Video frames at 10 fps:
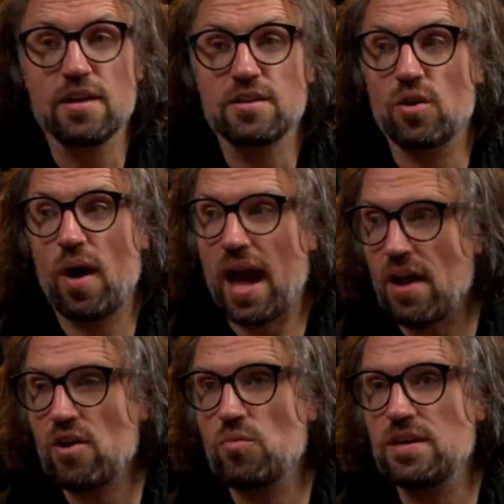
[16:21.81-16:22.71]
So
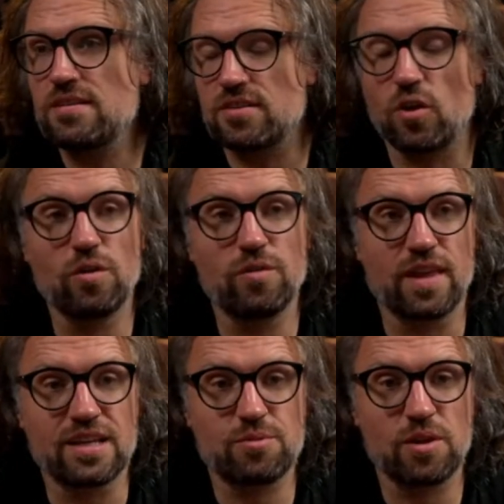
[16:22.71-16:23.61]
how can we solve
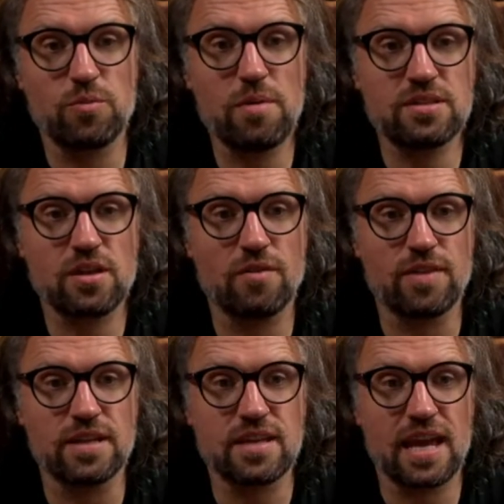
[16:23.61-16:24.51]
this? Well, the way we solve
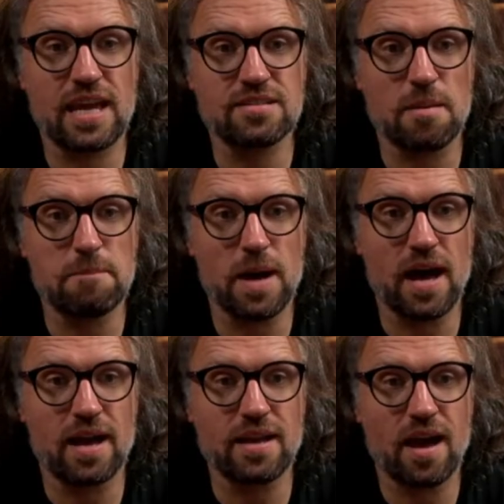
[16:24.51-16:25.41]
this is
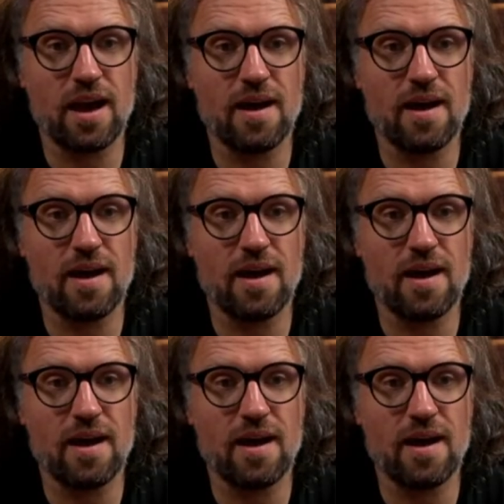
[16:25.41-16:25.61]
by